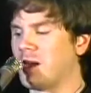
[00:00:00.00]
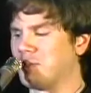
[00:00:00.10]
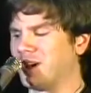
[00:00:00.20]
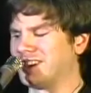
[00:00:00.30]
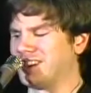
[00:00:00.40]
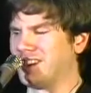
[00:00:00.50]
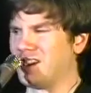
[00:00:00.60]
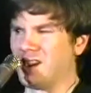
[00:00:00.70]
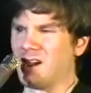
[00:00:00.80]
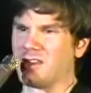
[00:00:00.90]
But
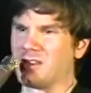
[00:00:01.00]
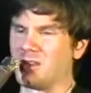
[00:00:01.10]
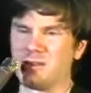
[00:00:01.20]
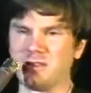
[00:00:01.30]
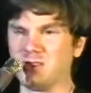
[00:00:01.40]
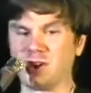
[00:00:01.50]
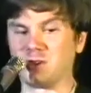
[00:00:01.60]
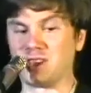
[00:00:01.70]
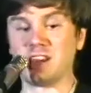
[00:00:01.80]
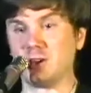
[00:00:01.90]
you know,
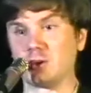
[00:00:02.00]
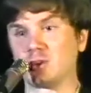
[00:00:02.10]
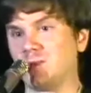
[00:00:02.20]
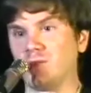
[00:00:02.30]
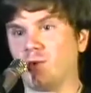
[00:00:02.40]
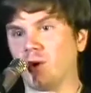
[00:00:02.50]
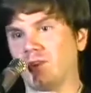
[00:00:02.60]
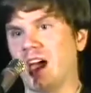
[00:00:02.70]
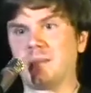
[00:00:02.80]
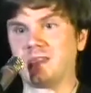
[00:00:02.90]
10 years before
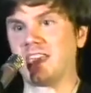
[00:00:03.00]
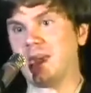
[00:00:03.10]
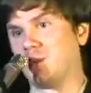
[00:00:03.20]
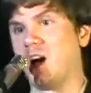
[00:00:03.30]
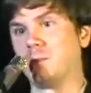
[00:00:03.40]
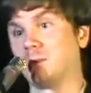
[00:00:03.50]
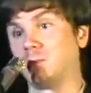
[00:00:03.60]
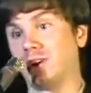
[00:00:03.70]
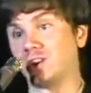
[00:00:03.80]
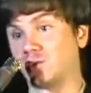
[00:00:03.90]
that became commonplace,